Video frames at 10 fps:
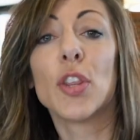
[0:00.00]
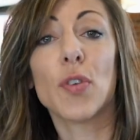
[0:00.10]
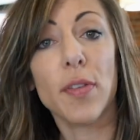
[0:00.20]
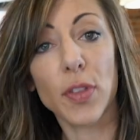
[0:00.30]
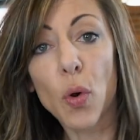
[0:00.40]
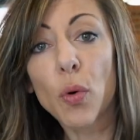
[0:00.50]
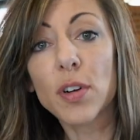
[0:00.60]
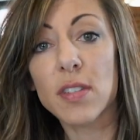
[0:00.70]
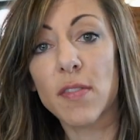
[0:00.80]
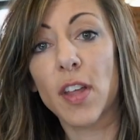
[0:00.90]
throughout the
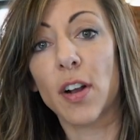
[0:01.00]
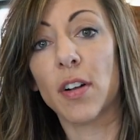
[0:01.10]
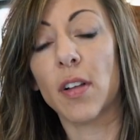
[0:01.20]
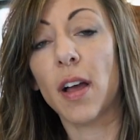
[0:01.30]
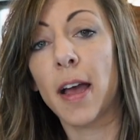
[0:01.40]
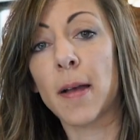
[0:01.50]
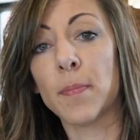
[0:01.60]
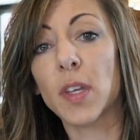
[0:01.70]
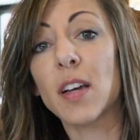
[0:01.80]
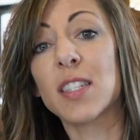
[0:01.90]
course of their
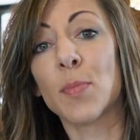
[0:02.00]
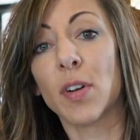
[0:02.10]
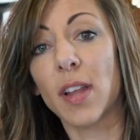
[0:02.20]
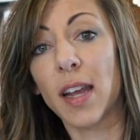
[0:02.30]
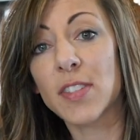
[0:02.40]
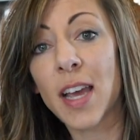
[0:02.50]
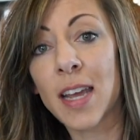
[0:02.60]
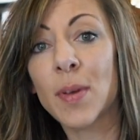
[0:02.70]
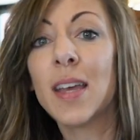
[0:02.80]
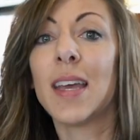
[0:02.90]
um, customer
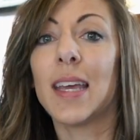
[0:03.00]
lifetime